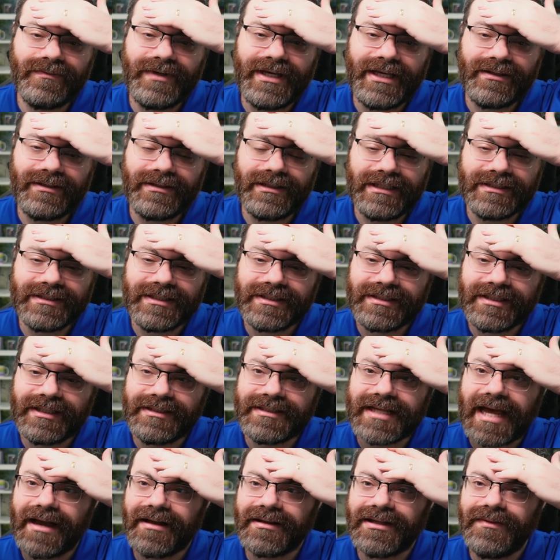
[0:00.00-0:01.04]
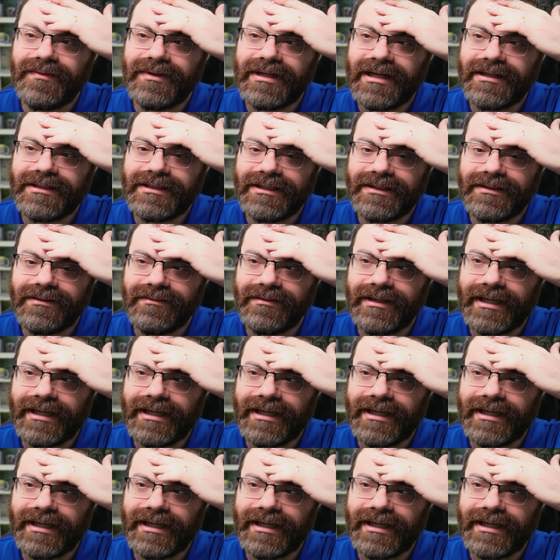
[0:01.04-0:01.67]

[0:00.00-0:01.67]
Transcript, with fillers: Wait, is this exactly what I did,